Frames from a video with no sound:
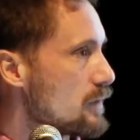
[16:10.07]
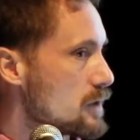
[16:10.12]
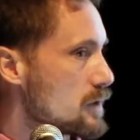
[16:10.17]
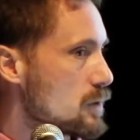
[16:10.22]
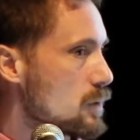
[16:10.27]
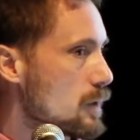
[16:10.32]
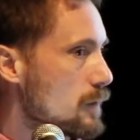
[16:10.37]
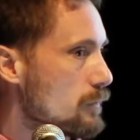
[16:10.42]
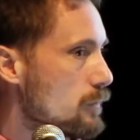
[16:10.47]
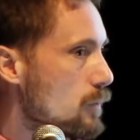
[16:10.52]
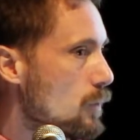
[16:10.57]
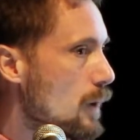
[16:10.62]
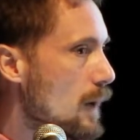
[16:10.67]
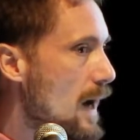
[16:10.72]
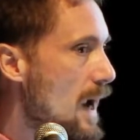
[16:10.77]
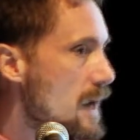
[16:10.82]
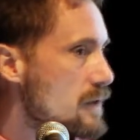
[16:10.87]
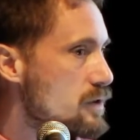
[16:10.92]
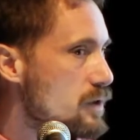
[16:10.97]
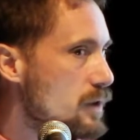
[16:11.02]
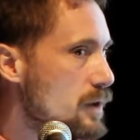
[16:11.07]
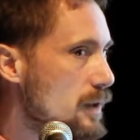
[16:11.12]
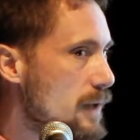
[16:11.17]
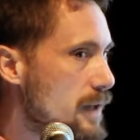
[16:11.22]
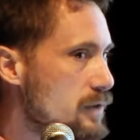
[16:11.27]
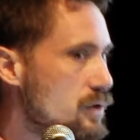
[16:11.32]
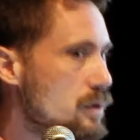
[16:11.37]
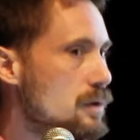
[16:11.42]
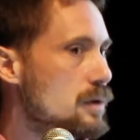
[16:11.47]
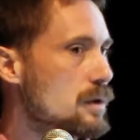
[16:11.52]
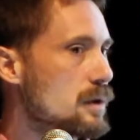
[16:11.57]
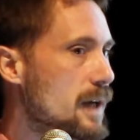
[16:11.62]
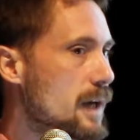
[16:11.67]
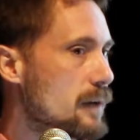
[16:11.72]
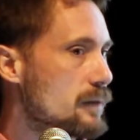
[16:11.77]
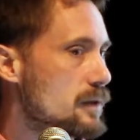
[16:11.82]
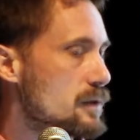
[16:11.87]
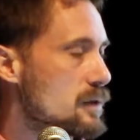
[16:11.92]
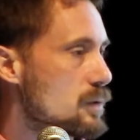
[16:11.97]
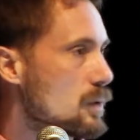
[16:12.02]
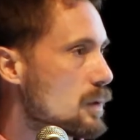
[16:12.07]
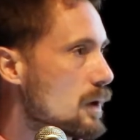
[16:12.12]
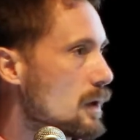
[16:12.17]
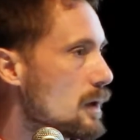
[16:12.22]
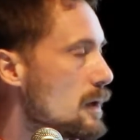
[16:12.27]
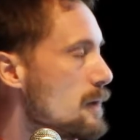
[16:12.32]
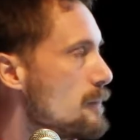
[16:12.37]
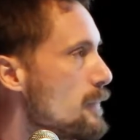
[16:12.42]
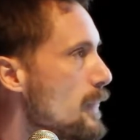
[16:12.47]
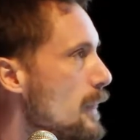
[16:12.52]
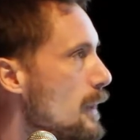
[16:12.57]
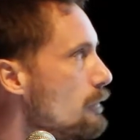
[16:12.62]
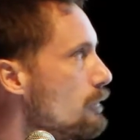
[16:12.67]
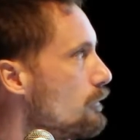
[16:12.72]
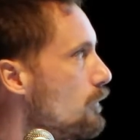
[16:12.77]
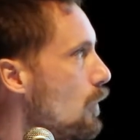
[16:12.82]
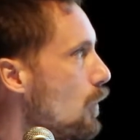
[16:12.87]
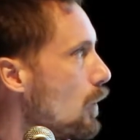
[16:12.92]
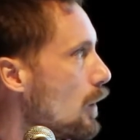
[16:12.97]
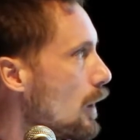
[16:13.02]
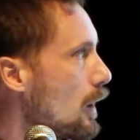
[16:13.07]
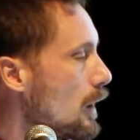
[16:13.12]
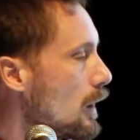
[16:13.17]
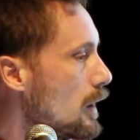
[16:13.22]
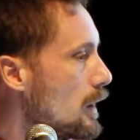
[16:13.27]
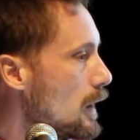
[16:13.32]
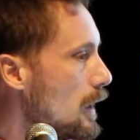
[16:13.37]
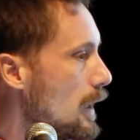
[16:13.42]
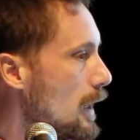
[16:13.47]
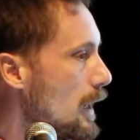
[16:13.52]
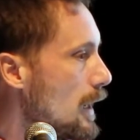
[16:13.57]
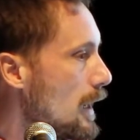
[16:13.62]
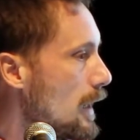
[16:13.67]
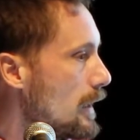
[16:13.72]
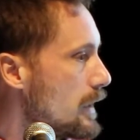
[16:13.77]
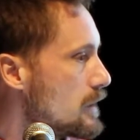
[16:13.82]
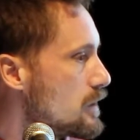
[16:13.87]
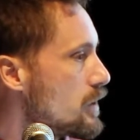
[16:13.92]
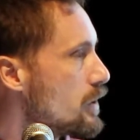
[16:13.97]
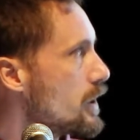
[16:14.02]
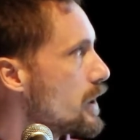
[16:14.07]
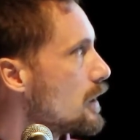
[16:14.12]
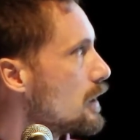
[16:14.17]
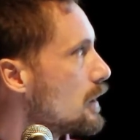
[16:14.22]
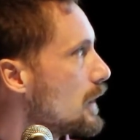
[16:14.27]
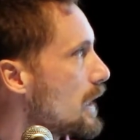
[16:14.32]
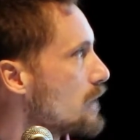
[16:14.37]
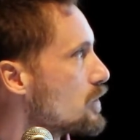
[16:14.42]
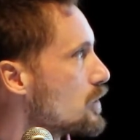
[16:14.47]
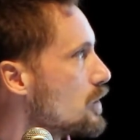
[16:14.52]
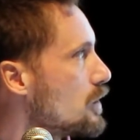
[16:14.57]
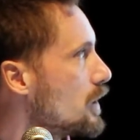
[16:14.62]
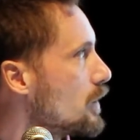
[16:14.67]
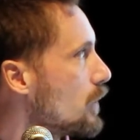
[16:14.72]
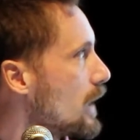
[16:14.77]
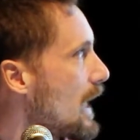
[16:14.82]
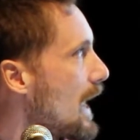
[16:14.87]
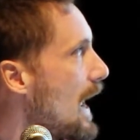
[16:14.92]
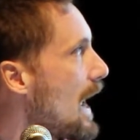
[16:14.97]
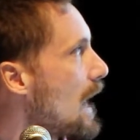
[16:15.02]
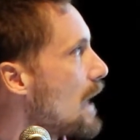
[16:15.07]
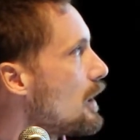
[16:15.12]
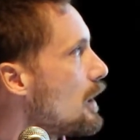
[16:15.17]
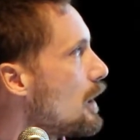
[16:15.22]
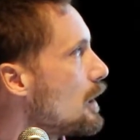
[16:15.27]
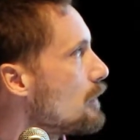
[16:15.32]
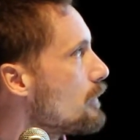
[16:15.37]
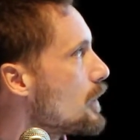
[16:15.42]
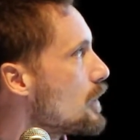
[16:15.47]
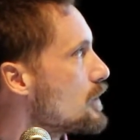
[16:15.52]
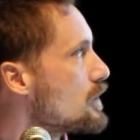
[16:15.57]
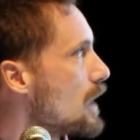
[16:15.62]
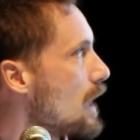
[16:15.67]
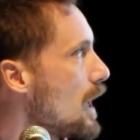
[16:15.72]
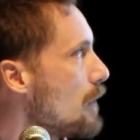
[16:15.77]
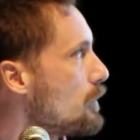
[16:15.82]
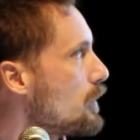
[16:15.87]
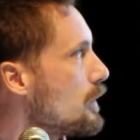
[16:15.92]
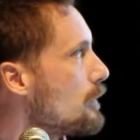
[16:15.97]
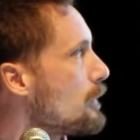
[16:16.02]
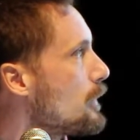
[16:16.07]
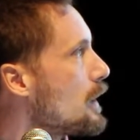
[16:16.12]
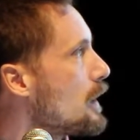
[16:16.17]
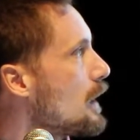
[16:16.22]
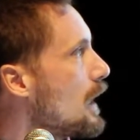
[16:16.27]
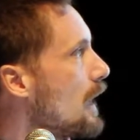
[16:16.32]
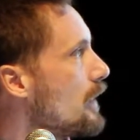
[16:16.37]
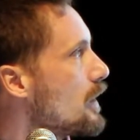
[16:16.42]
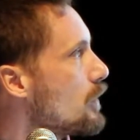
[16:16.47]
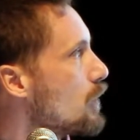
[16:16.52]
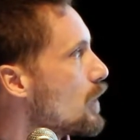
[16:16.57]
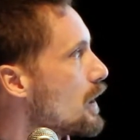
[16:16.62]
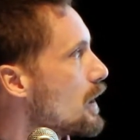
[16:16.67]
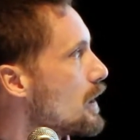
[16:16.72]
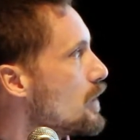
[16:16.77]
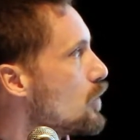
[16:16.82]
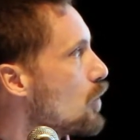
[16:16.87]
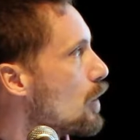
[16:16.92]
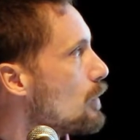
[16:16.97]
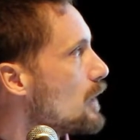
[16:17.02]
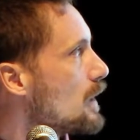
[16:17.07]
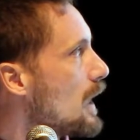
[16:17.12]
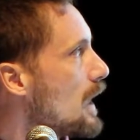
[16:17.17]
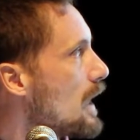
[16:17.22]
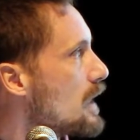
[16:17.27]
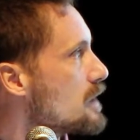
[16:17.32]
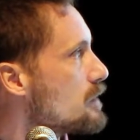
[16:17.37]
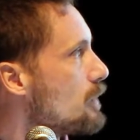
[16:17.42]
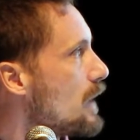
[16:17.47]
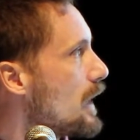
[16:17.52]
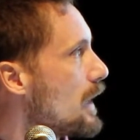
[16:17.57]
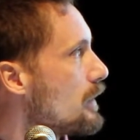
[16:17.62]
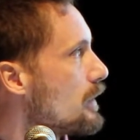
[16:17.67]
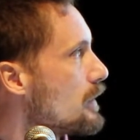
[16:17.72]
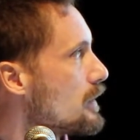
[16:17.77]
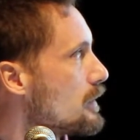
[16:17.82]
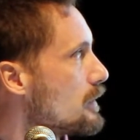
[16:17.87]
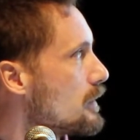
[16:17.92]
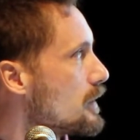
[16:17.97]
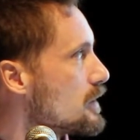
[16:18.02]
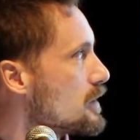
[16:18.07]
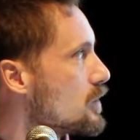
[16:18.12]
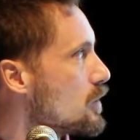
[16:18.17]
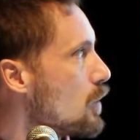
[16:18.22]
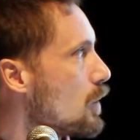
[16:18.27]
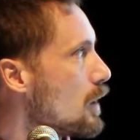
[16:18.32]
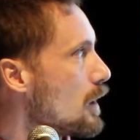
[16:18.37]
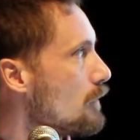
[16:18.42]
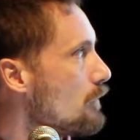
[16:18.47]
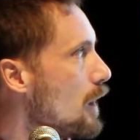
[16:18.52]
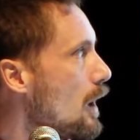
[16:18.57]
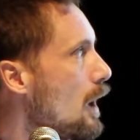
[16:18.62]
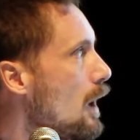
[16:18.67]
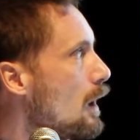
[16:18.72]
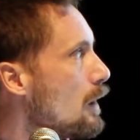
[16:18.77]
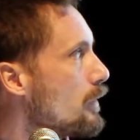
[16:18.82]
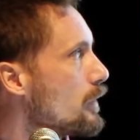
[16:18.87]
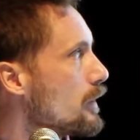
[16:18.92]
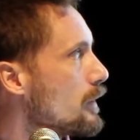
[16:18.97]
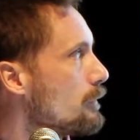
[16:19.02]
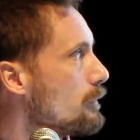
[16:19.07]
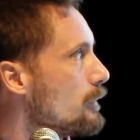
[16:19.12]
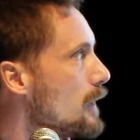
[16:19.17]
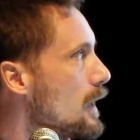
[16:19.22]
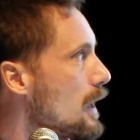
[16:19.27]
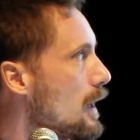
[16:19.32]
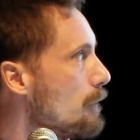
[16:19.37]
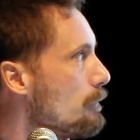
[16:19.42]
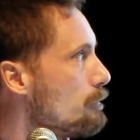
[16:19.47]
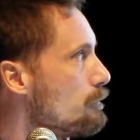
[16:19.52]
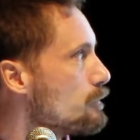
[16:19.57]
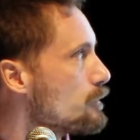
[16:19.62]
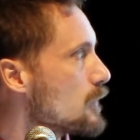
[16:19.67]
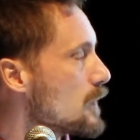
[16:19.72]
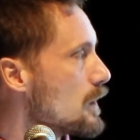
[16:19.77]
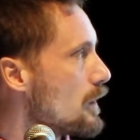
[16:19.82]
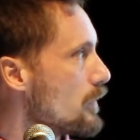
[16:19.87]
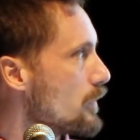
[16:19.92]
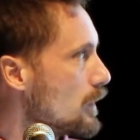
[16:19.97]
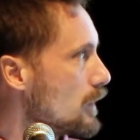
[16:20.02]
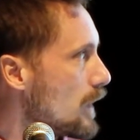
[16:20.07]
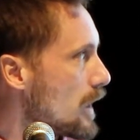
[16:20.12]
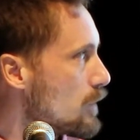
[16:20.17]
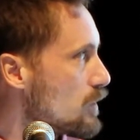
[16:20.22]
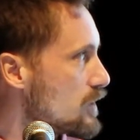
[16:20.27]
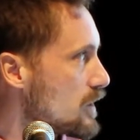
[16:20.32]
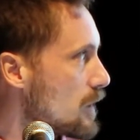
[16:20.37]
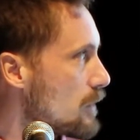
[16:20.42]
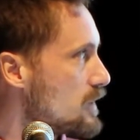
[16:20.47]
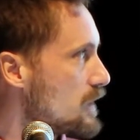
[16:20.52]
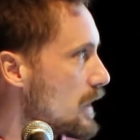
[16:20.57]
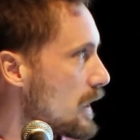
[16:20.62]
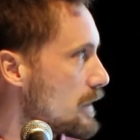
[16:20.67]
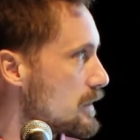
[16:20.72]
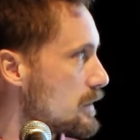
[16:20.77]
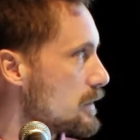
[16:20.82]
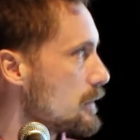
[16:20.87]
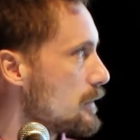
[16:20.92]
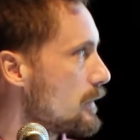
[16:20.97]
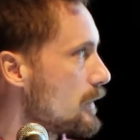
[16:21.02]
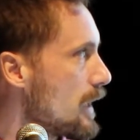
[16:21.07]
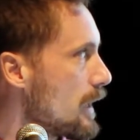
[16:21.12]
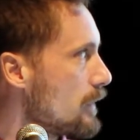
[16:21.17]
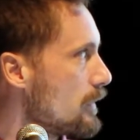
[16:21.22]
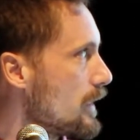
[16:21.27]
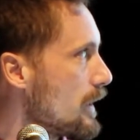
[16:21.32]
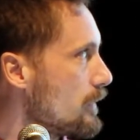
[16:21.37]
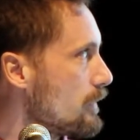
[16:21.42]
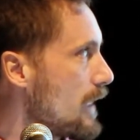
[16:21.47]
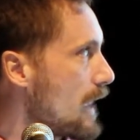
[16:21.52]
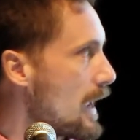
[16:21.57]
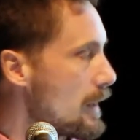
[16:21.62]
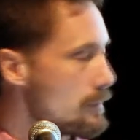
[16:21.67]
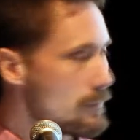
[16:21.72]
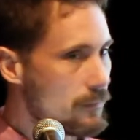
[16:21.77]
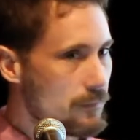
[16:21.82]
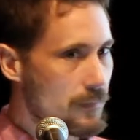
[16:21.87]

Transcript: the score for hazard and electrical, count the score for interior electrical, and we're going to add all of those up. And then we're going to normalize by the score of all the label subsets that